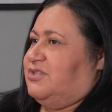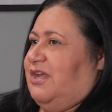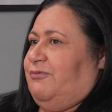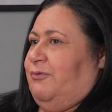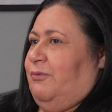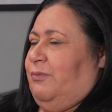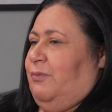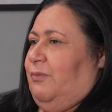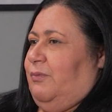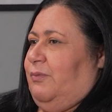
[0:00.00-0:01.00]
Jeff,
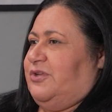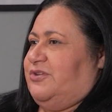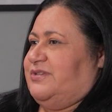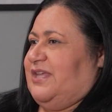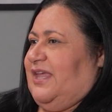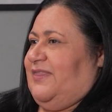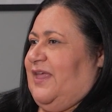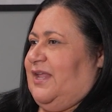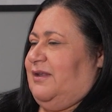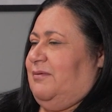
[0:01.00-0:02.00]
would you say
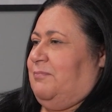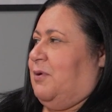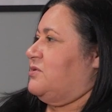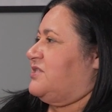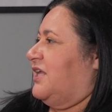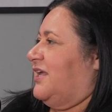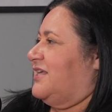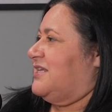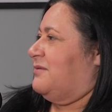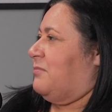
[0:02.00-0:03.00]
then posting
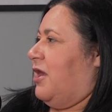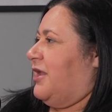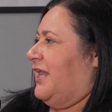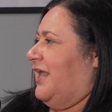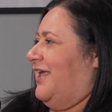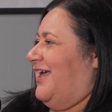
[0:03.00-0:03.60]
isn't marketing?